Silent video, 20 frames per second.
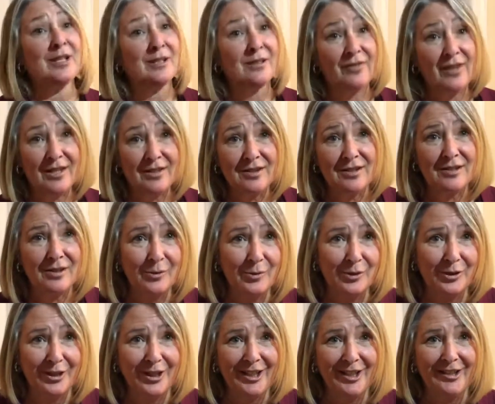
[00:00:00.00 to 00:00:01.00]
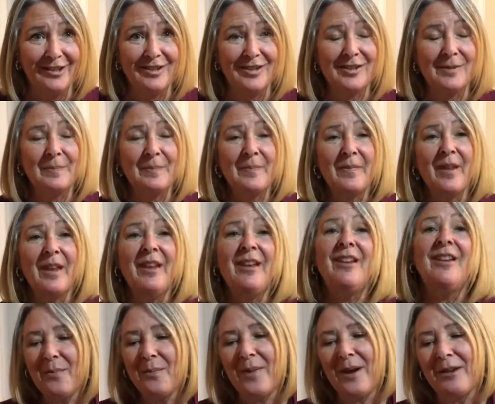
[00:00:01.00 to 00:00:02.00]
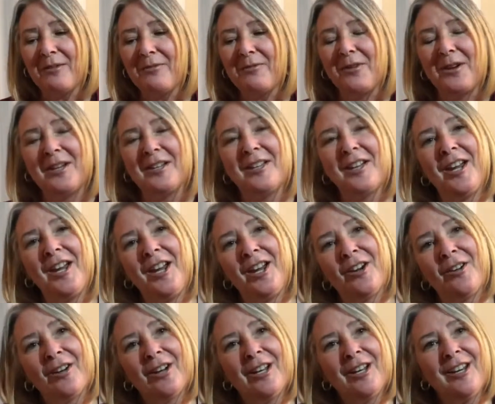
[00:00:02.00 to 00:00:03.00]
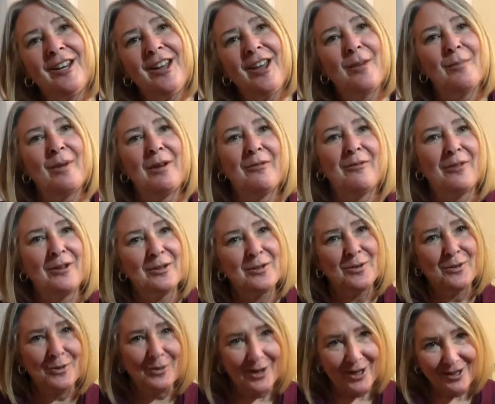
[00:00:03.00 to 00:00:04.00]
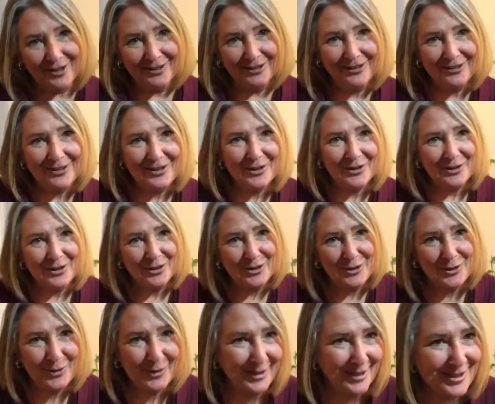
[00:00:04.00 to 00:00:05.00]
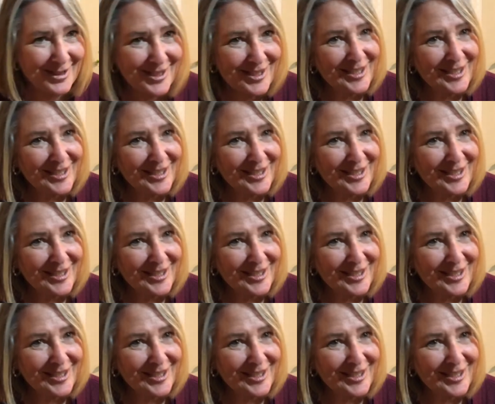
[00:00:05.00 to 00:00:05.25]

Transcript: as fast as it really is. My friend Aaron and my friend Sunguna are gonna join us